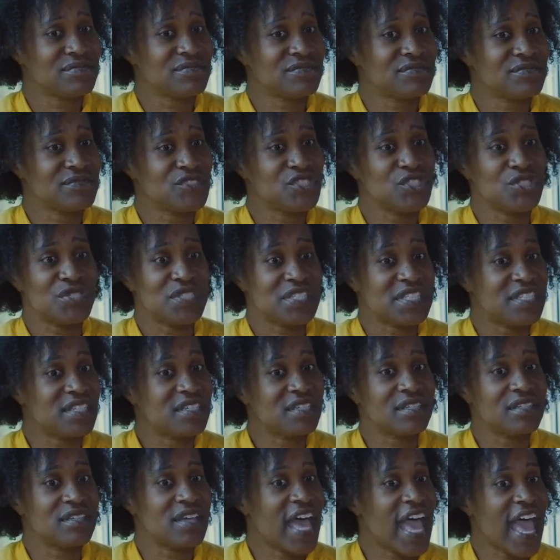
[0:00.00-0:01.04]
you
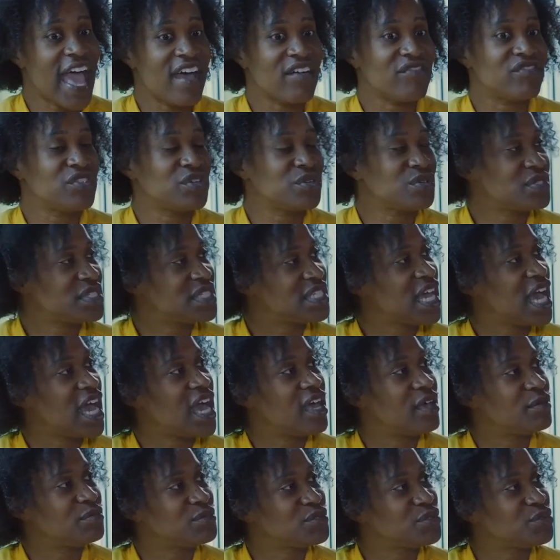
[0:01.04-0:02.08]
still have those
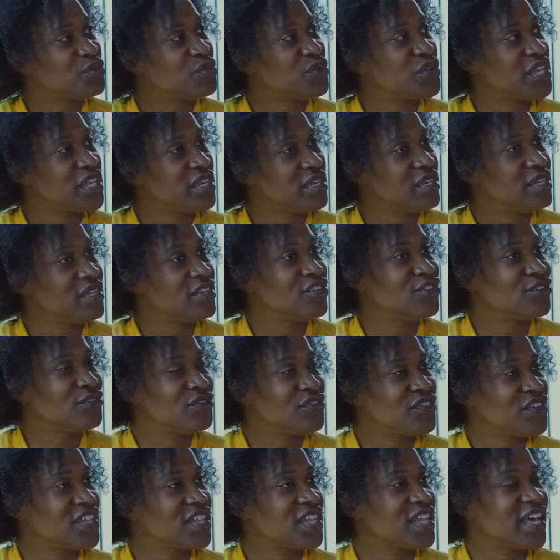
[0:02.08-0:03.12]
times when you
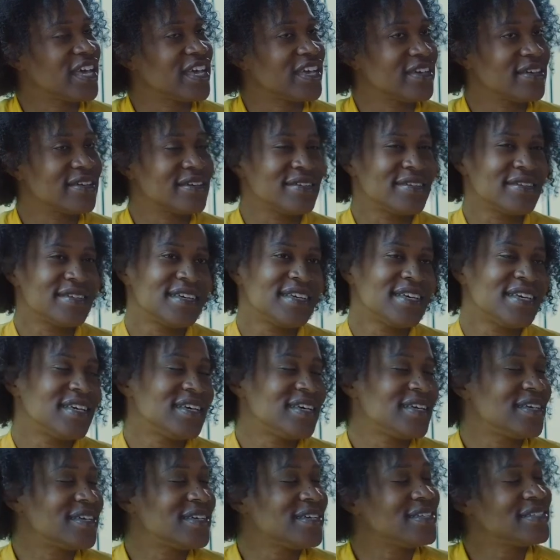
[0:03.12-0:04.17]
feel like,
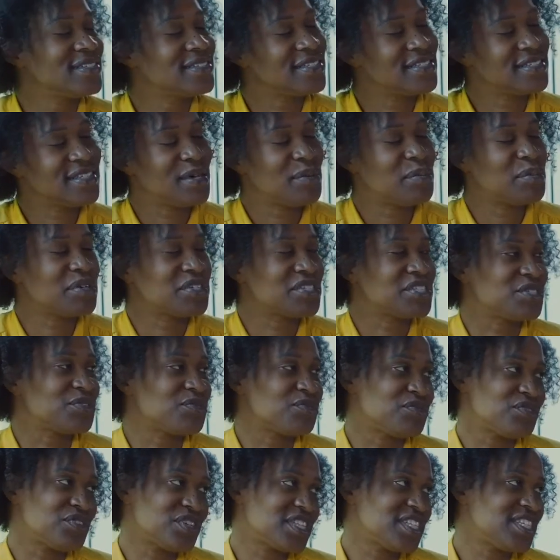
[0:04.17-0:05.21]
did that person
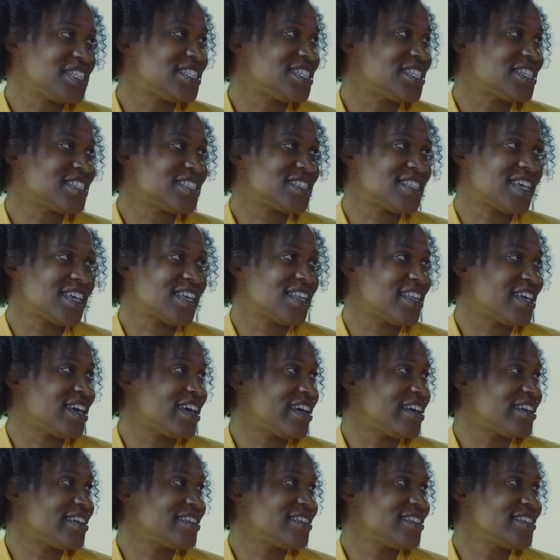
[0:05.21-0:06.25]
really just say
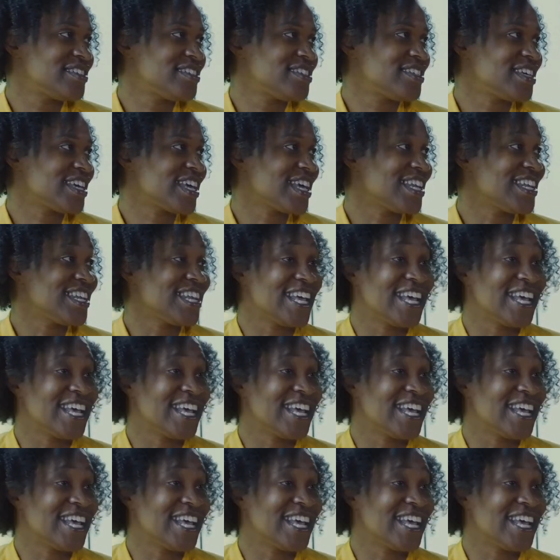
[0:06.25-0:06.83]
that? Mm-hmm. And